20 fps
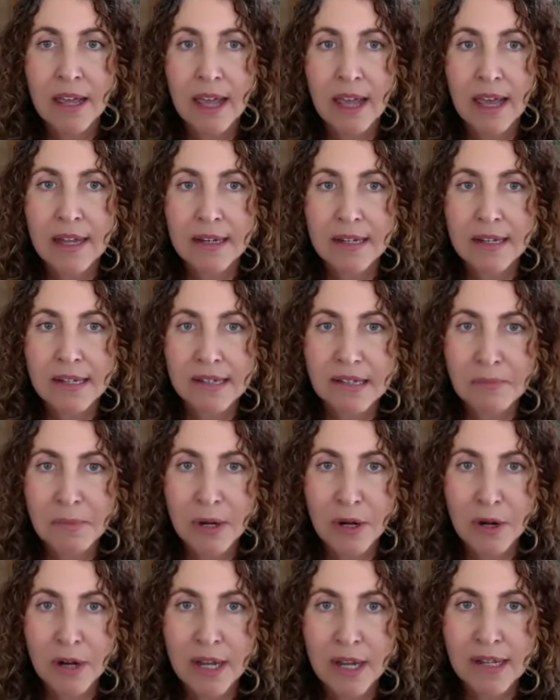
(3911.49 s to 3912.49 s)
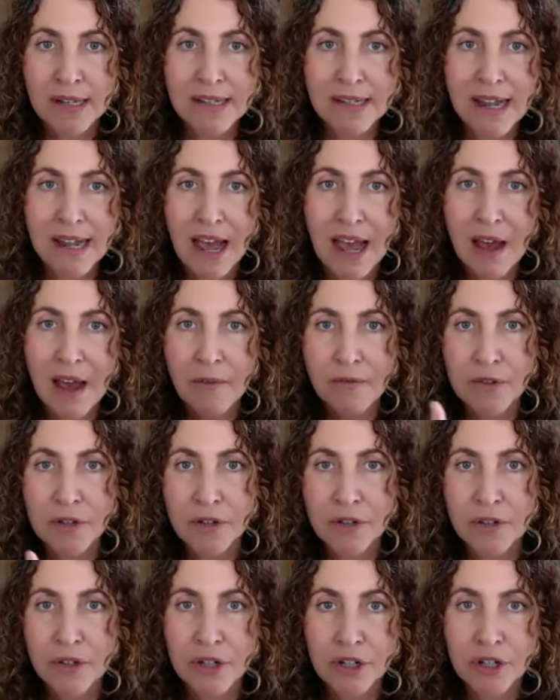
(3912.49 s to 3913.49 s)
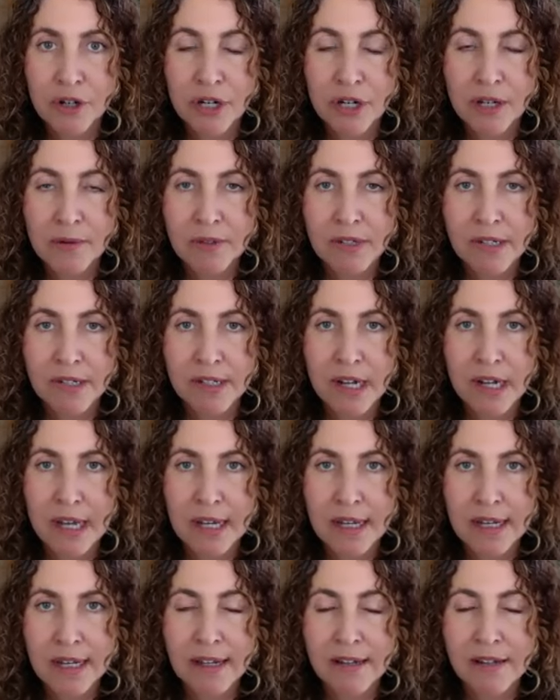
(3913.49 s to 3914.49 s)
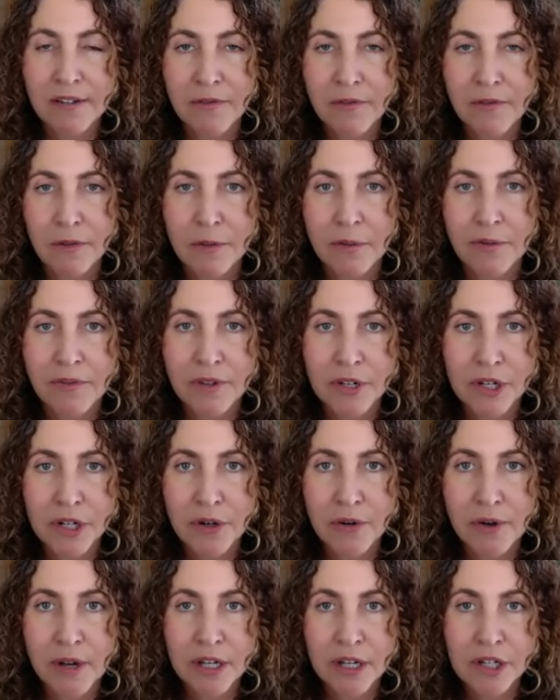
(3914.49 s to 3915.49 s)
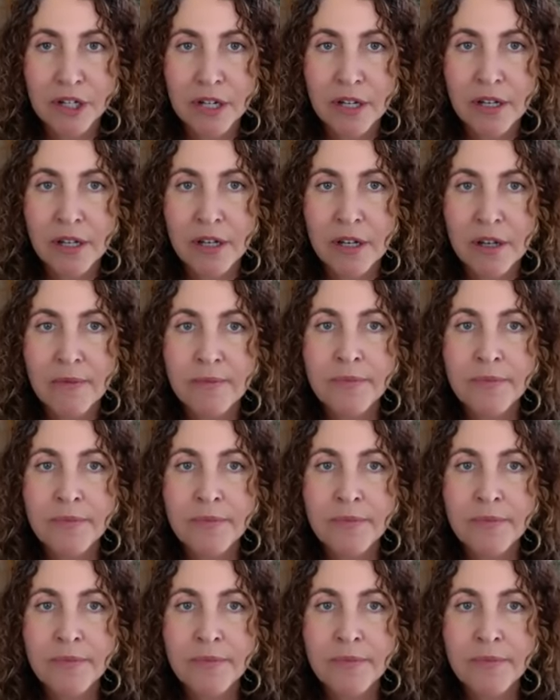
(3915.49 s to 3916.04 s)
and experience after the journey was done as a form of integration.